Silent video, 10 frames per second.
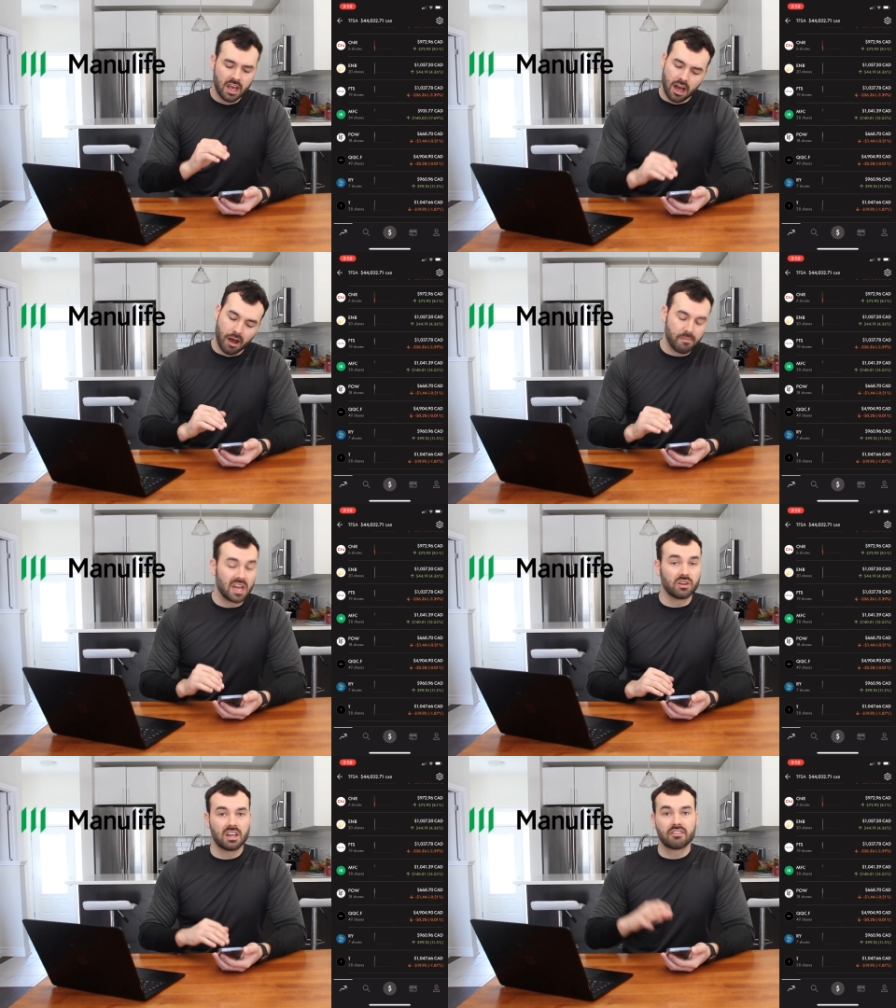
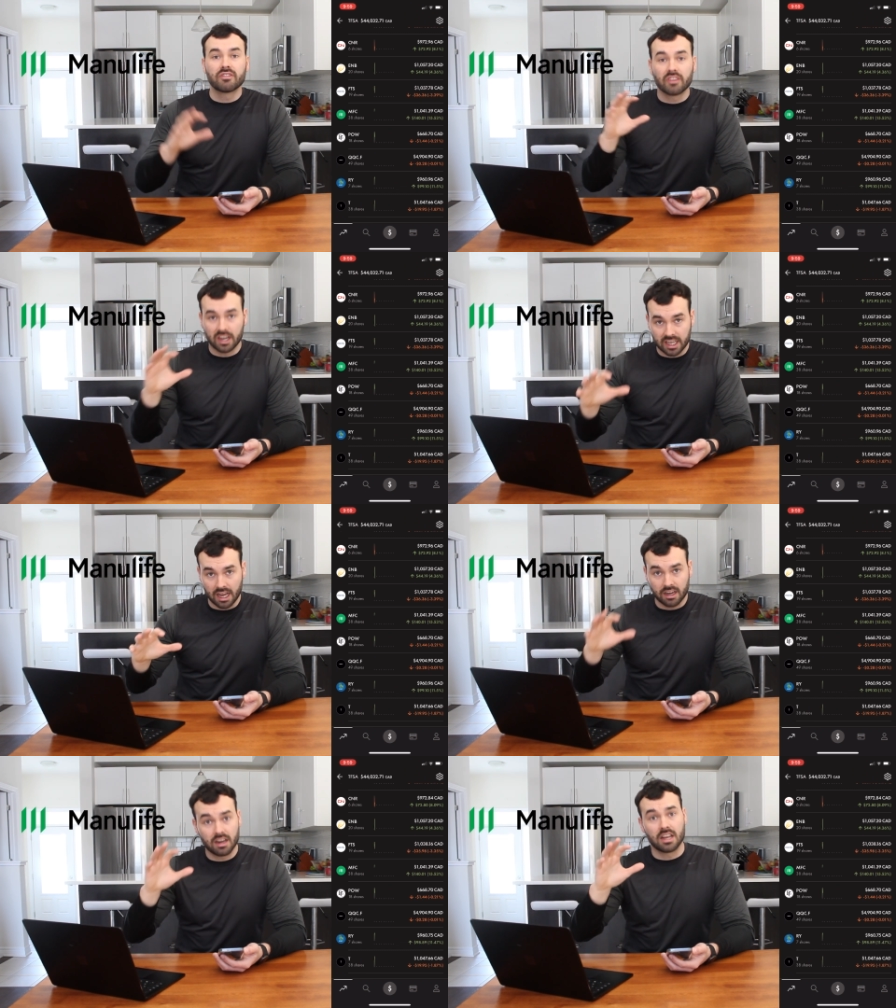Manulife,
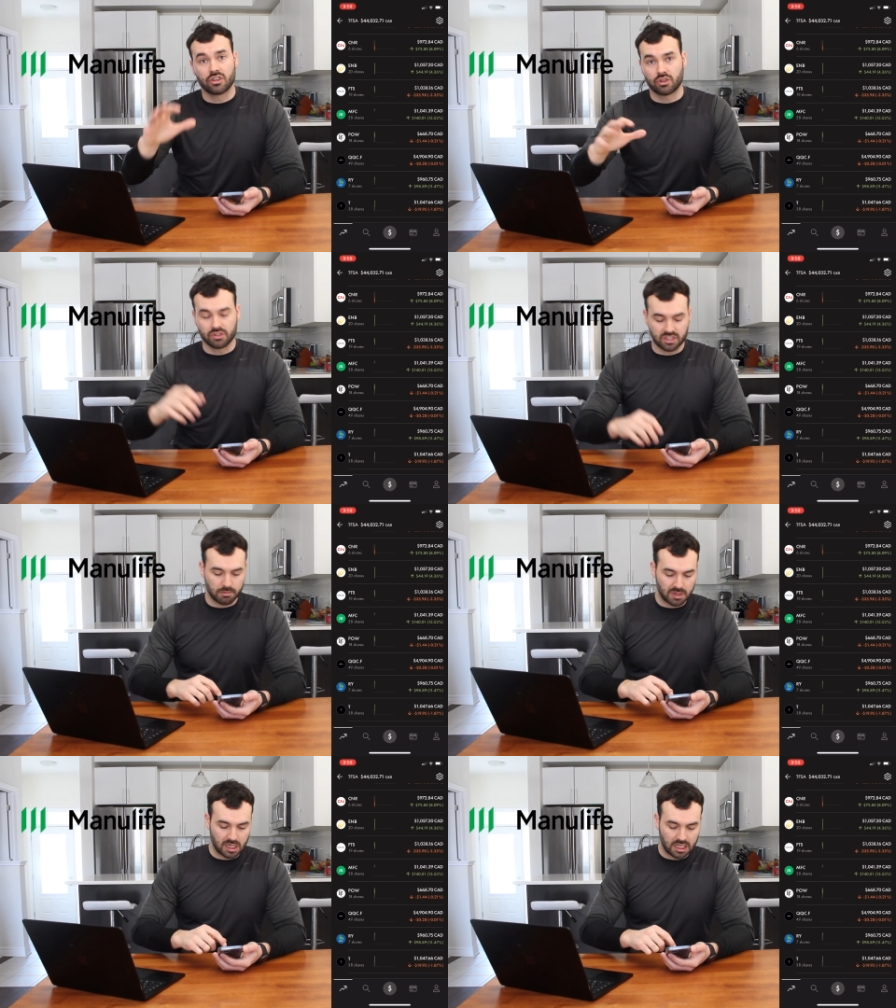again, insurance
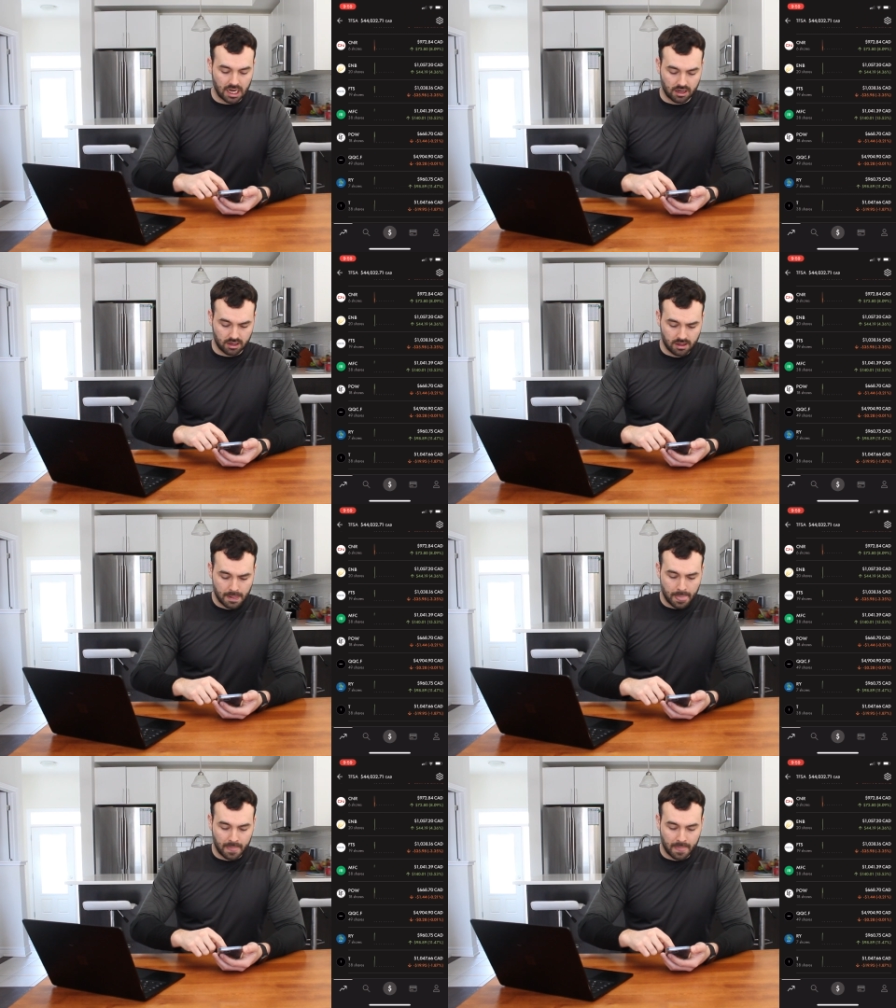company in Canada.